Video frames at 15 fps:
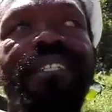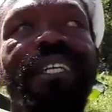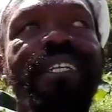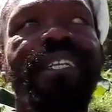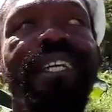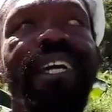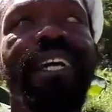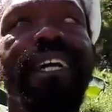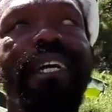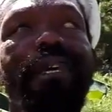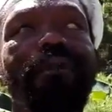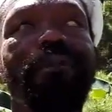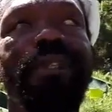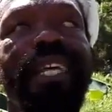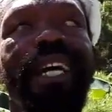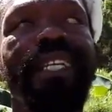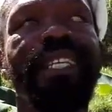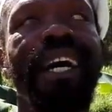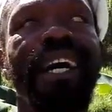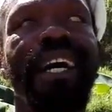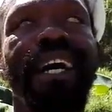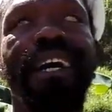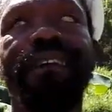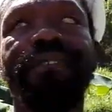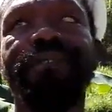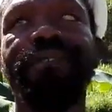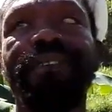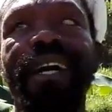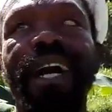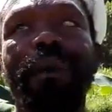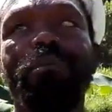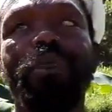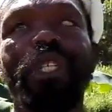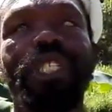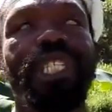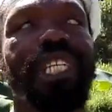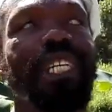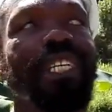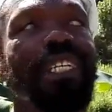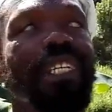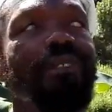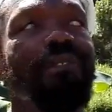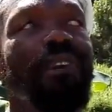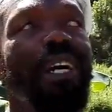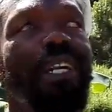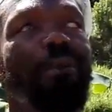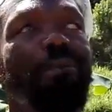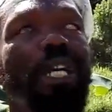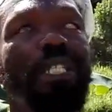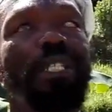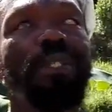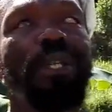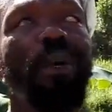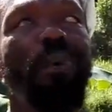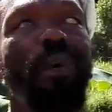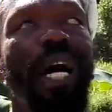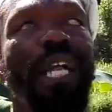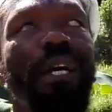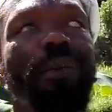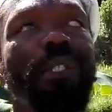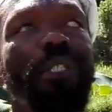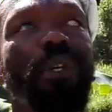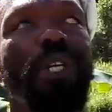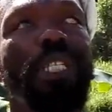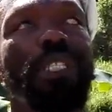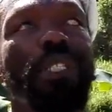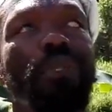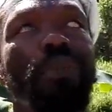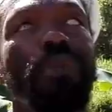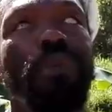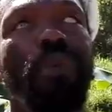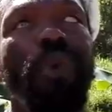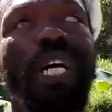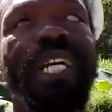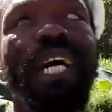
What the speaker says: a name that I have appreciated very much while I was going to school. What